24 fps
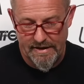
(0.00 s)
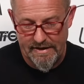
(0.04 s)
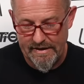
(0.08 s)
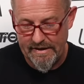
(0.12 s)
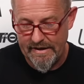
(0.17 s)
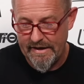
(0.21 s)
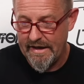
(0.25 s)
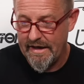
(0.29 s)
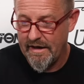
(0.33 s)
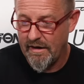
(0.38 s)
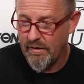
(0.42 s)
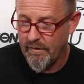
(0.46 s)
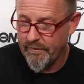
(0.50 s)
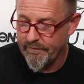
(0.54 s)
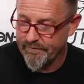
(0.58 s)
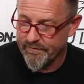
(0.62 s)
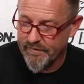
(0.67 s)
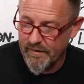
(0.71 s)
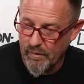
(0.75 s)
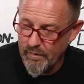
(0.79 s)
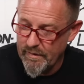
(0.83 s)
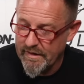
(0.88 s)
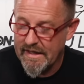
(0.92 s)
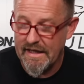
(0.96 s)
And now
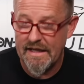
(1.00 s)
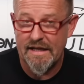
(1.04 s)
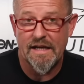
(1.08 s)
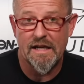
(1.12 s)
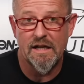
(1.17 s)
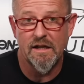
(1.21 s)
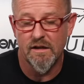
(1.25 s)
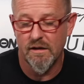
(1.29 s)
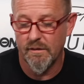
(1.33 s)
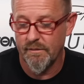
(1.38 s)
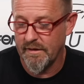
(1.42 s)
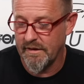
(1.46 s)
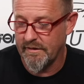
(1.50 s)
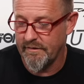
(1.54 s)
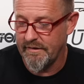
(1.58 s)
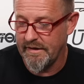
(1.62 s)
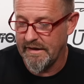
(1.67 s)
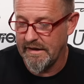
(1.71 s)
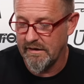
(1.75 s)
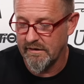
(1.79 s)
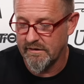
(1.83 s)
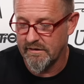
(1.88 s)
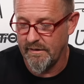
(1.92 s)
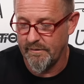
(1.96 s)
we're getting a little bit of
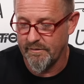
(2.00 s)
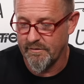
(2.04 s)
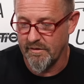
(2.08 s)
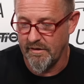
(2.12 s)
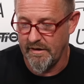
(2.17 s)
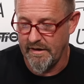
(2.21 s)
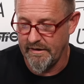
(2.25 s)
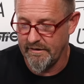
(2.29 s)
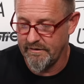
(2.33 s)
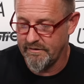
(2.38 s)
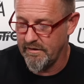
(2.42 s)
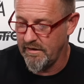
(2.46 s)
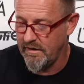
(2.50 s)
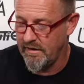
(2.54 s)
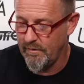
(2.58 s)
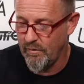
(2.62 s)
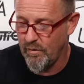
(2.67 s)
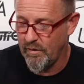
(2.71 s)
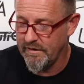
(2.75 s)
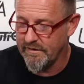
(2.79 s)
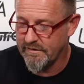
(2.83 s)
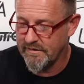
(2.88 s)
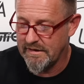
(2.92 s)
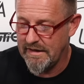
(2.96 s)
needle tip drying. So I'm
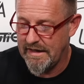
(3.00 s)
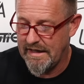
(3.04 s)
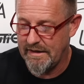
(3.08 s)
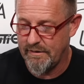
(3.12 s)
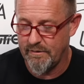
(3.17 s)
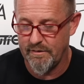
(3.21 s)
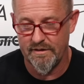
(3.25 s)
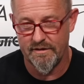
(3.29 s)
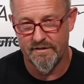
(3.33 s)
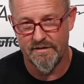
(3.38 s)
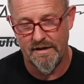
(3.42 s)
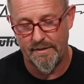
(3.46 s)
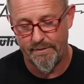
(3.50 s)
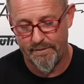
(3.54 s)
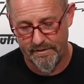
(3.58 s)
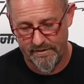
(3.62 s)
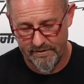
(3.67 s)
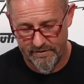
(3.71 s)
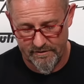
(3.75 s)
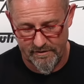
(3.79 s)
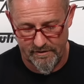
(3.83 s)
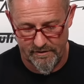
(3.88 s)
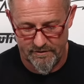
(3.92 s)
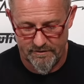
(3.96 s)
always glad when this
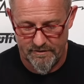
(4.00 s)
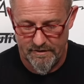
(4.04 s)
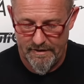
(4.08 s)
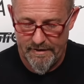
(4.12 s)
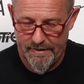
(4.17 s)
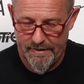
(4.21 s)
happens because